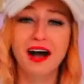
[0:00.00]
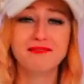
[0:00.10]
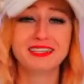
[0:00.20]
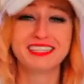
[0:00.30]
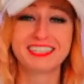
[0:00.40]

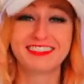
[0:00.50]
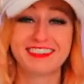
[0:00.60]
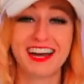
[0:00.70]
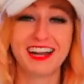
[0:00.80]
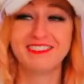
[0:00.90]
I'm gonna
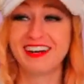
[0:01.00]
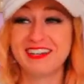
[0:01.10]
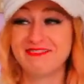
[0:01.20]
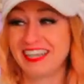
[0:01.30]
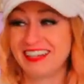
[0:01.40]
cry. Why
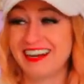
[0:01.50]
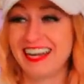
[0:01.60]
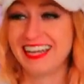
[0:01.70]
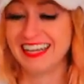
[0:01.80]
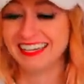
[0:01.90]
am I
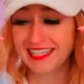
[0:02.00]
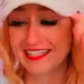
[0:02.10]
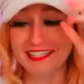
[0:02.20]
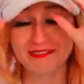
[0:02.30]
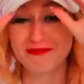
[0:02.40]
crying?
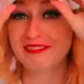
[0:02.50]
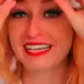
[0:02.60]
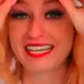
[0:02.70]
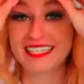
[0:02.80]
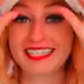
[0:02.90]
This is
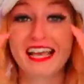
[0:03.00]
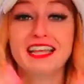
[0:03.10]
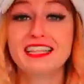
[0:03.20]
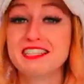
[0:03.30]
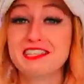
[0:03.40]
weird.
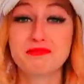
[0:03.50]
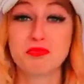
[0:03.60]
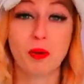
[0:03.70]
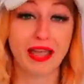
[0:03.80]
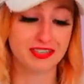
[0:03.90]
This is
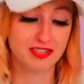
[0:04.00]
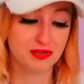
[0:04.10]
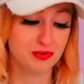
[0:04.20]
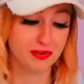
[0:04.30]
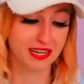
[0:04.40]
way
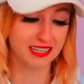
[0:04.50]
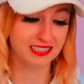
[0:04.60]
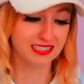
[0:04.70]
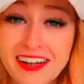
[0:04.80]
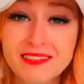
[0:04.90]
too
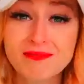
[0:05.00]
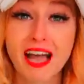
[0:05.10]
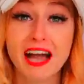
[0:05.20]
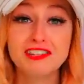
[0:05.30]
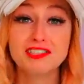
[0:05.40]
weird.
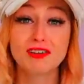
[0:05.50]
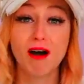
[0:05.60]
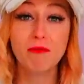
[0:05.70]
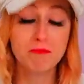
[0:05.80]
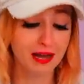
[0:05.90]
I just
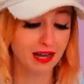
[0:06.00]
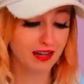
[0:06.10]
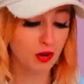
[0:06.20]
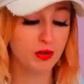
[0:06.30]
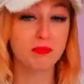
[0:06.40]
got a
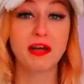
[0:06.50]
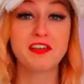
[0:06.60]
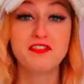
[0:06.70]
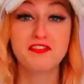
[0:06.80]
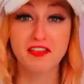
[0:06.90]
mug with
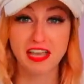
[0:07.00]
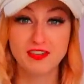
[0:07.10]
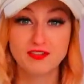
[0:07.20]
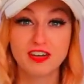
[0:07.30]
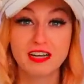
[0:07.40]
my
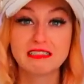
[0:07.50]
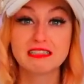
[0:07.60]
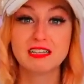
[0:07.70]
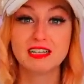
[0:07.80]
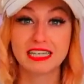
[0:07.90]
favorite
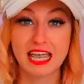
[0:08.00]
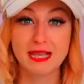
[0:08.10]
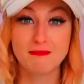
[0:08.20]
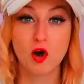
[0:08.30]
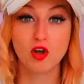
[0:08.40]

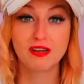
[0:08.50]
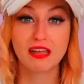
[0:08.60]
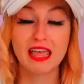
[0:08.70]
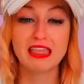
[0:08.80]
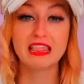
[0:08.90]
game on
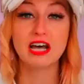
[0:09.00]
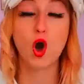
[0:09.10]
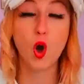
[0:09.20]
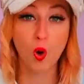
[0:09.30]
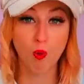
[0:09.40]
in the
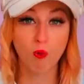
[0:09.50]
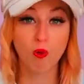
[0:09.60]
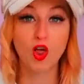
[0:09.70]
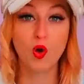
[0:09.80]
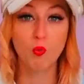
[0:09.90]

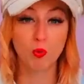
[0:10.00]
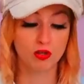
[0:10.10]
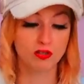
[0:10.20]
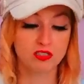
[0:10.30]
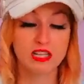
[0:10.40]
whole
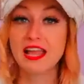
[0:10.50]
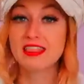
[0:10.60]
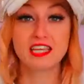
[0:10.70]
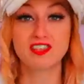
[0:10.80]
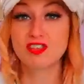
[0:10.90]
world.
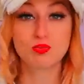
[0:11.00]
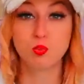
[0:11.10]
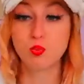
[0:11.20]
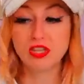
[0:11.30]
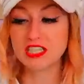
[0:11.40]
This is
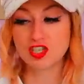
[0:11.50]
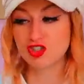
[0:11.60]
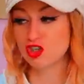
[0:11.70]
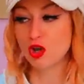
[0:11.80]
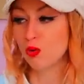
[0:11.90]
this
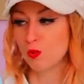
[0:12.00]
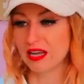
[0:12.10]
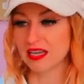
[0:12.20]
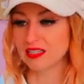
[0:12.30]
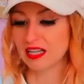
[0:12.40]
is too weird.